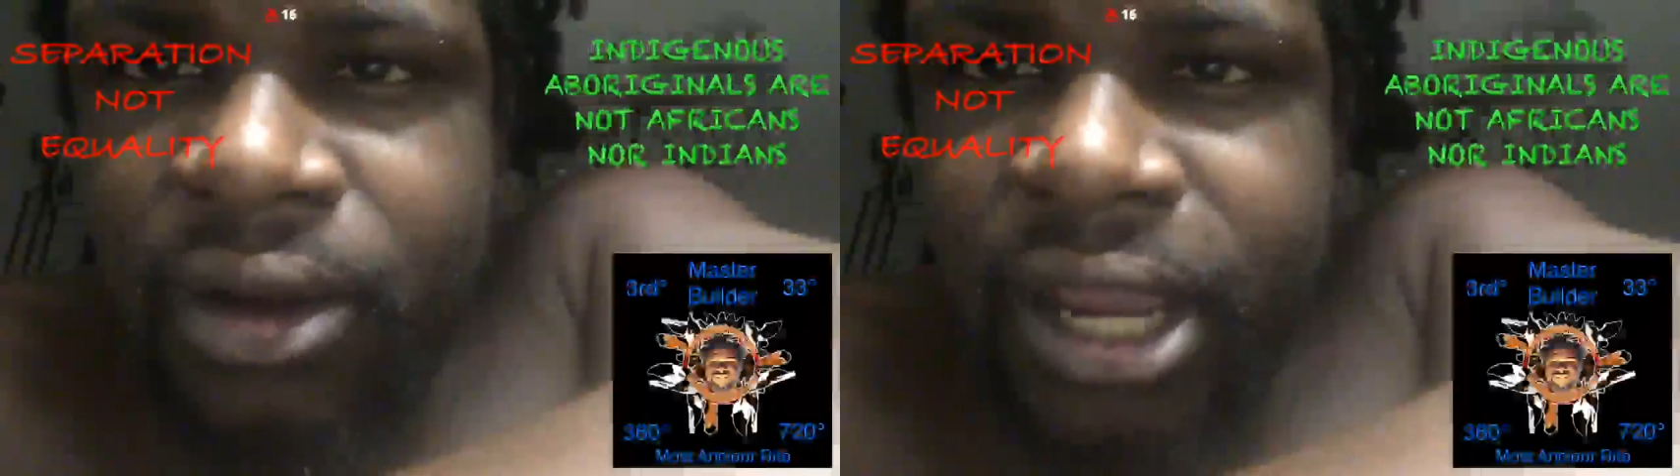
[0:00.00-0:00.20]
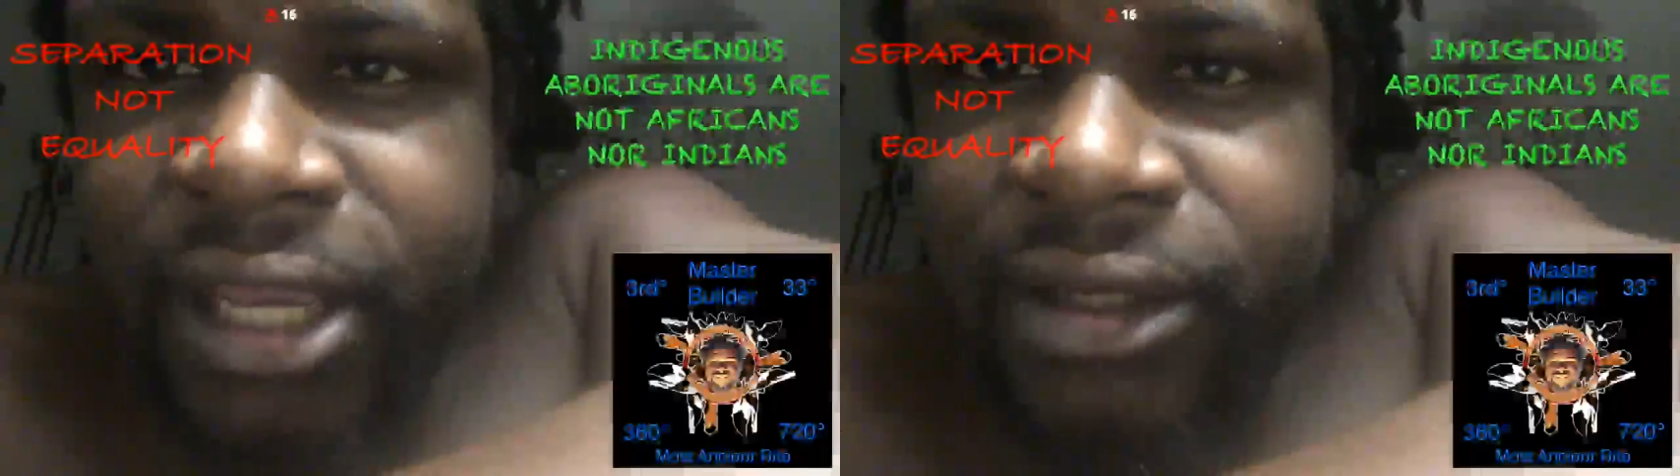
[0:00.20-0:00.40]

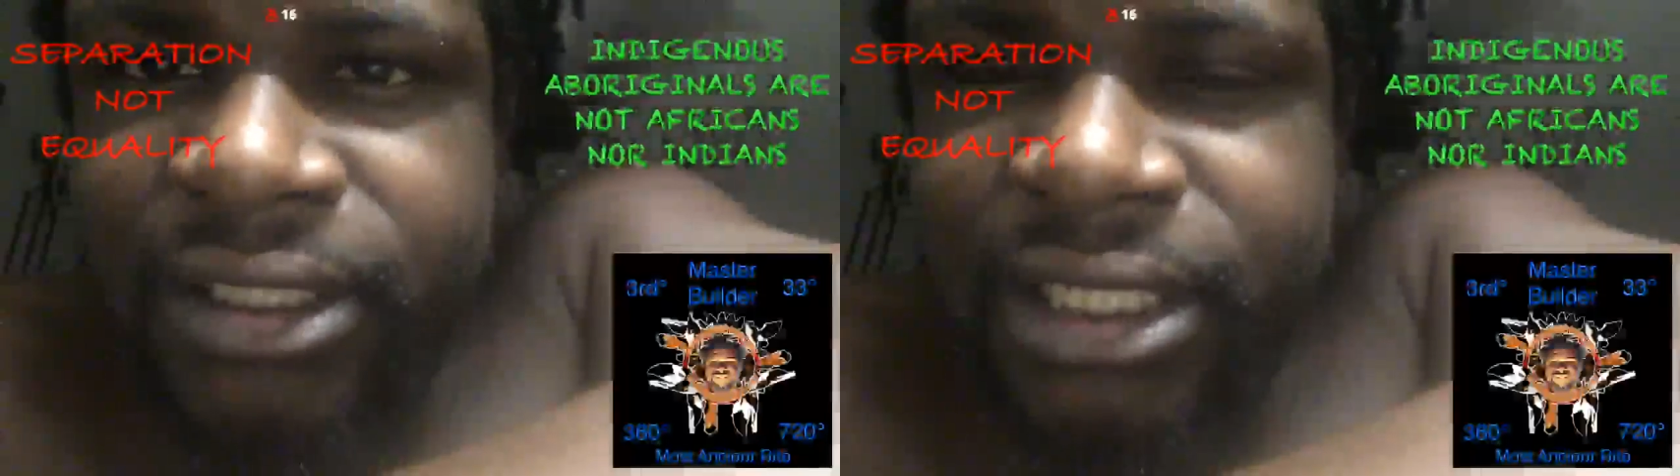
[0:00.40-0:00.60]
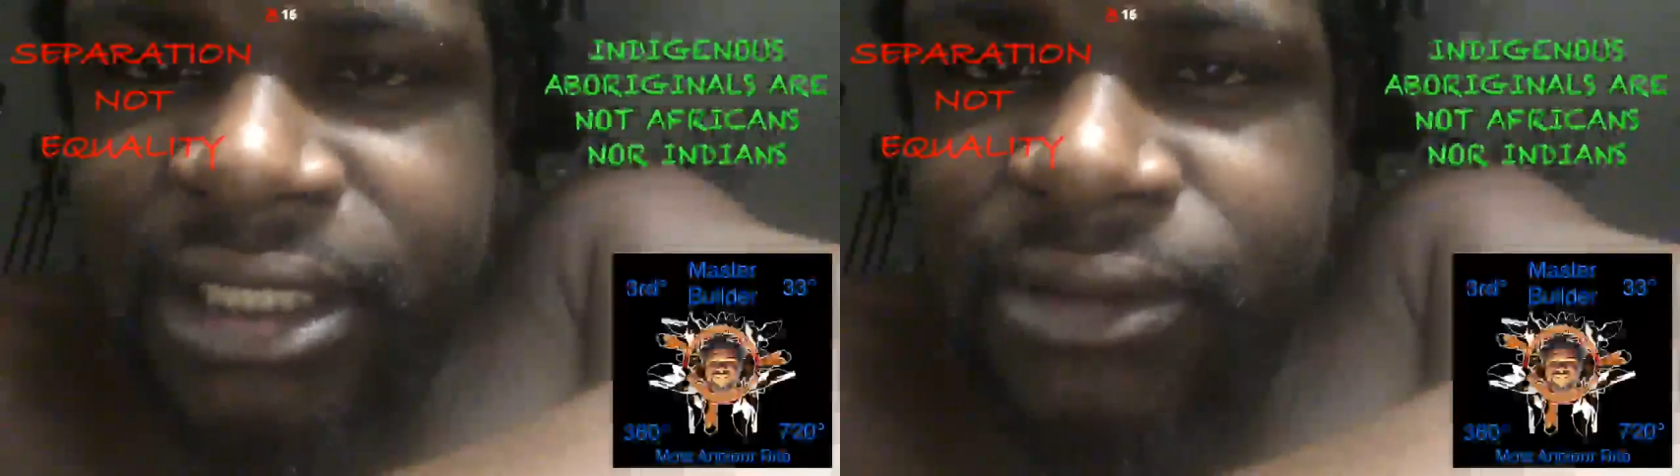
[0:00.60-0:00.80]

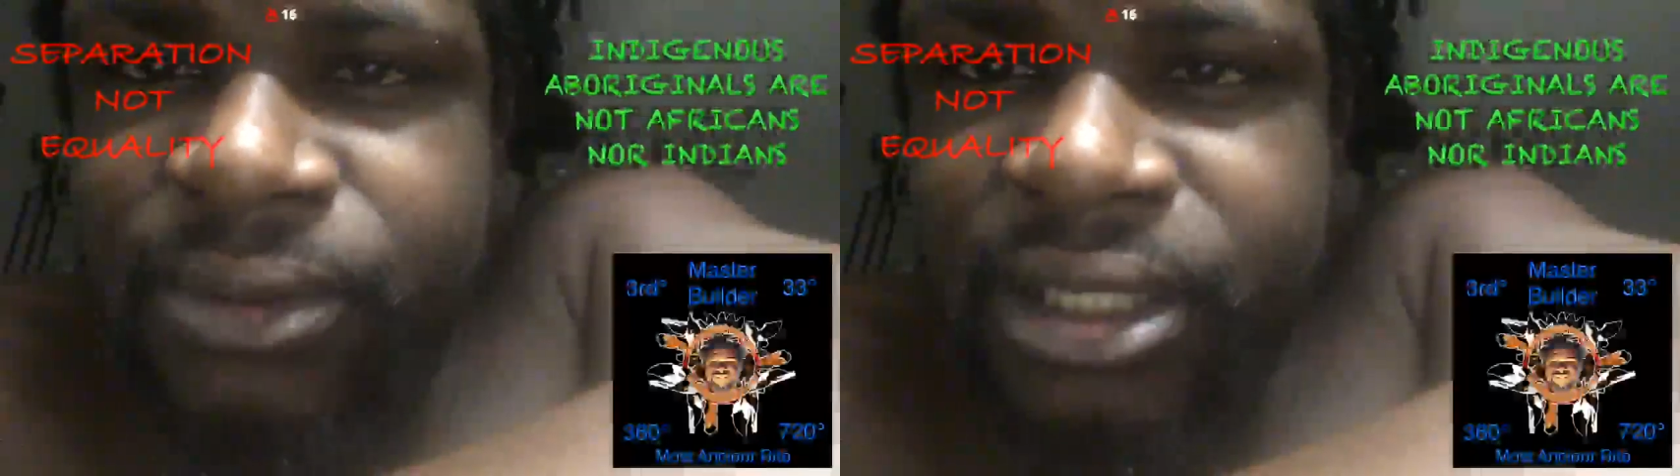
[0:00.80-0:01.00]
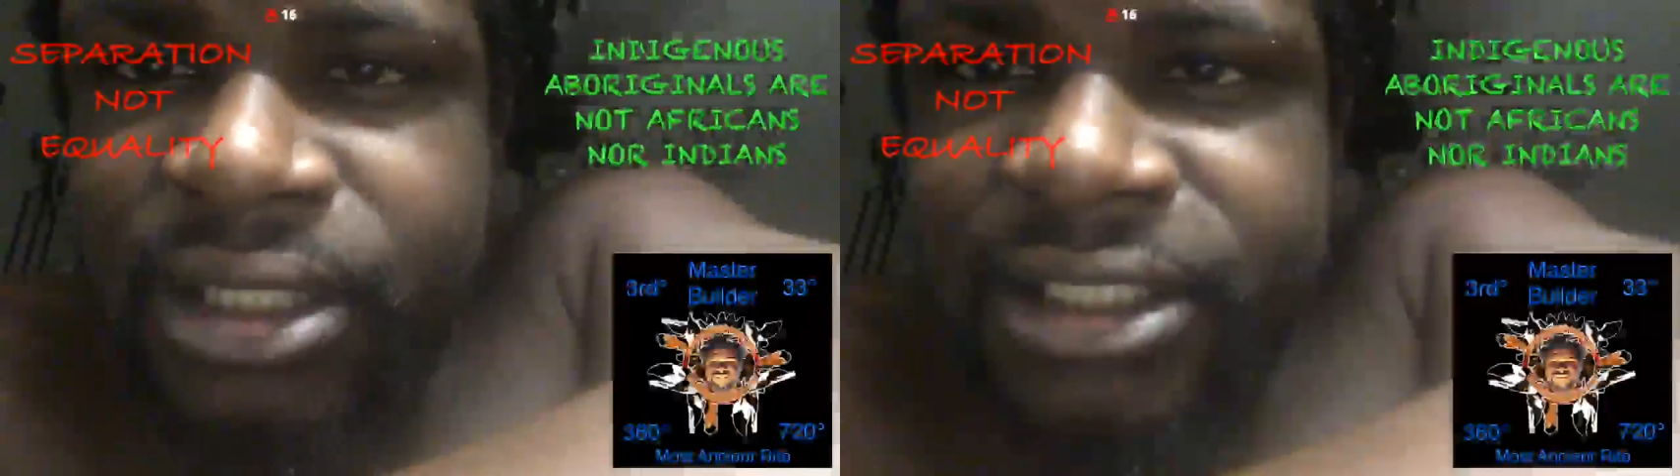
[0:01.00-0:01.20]
Orion Disney
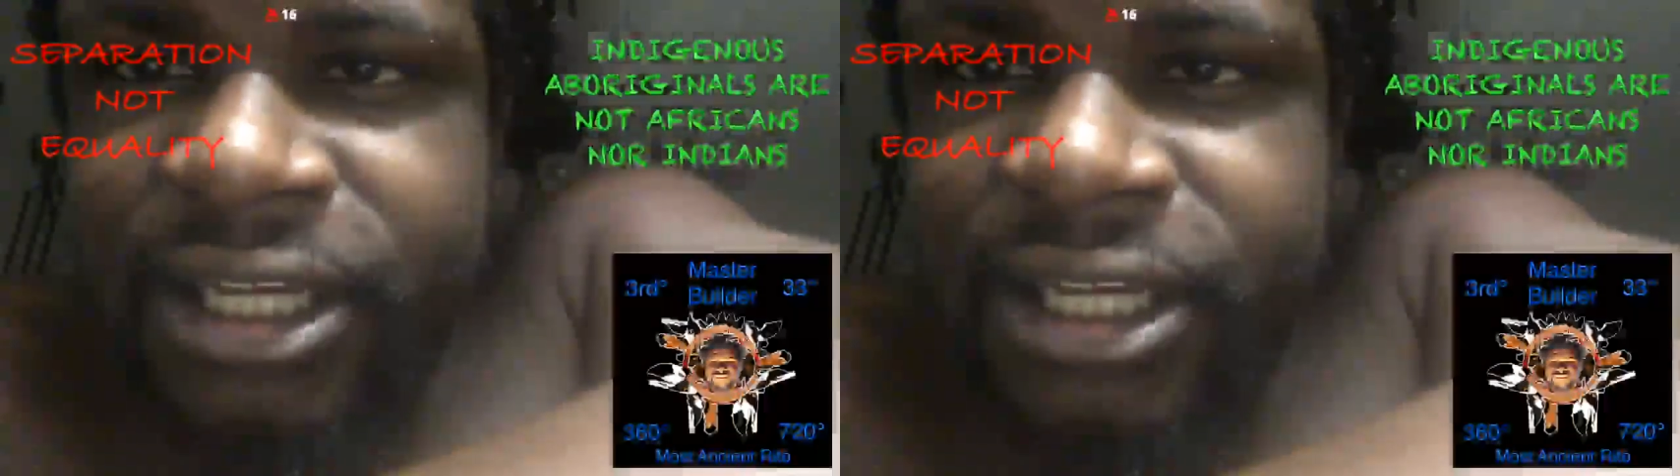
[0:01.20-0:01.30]
thrillers.